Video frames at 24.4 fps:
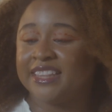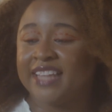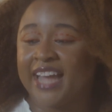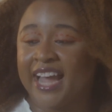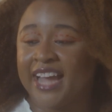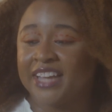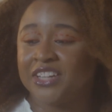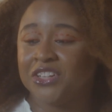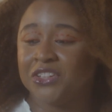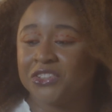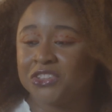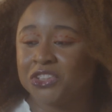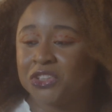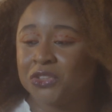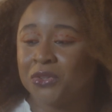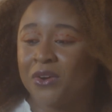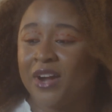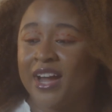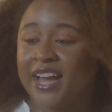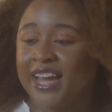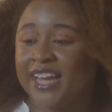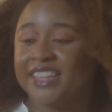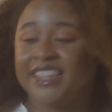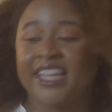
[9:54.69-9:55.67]
that you're
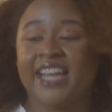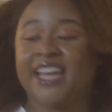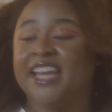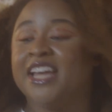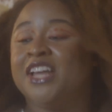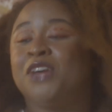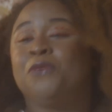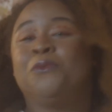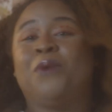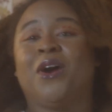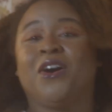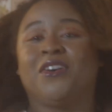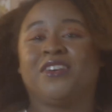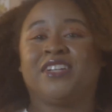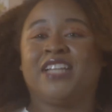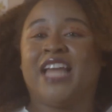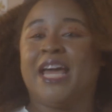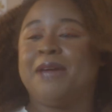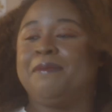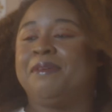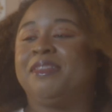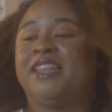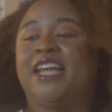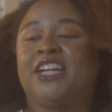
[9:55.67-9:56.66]
trying, that, while
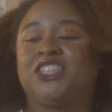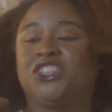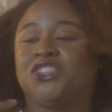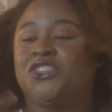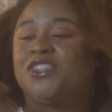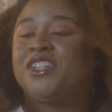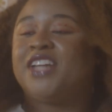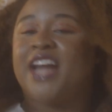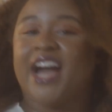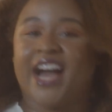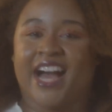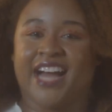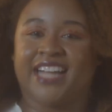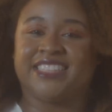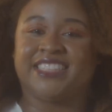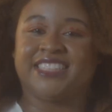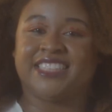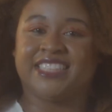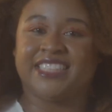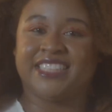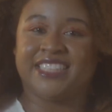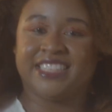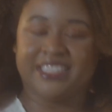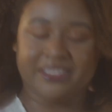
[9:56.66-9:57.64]
claiming that you're not.